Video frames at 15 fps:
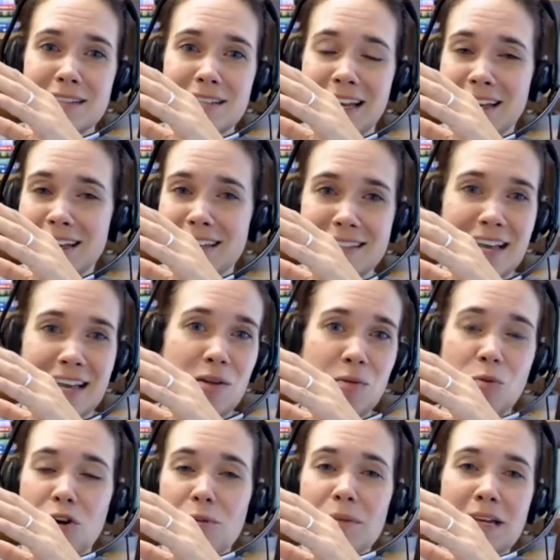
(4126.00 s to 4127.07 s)
like it's kind of
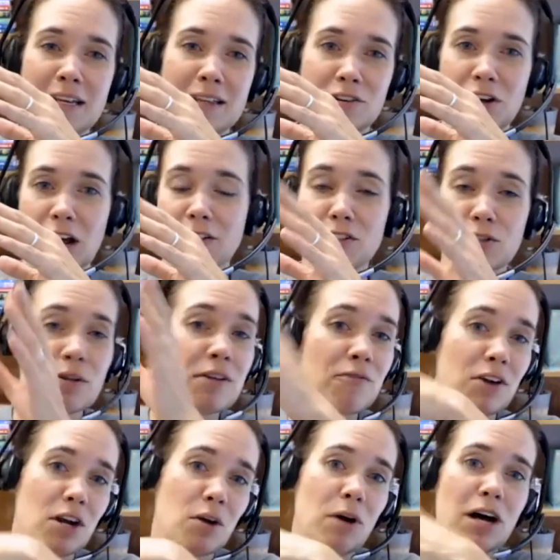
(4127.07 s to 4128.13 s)
warming and they're not doing
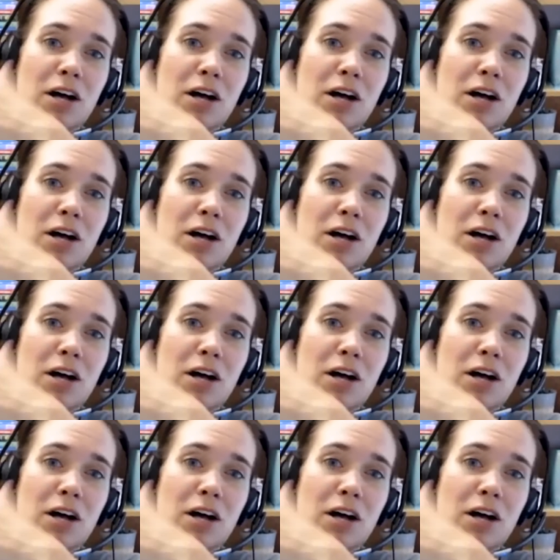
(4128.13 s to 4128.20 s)
very well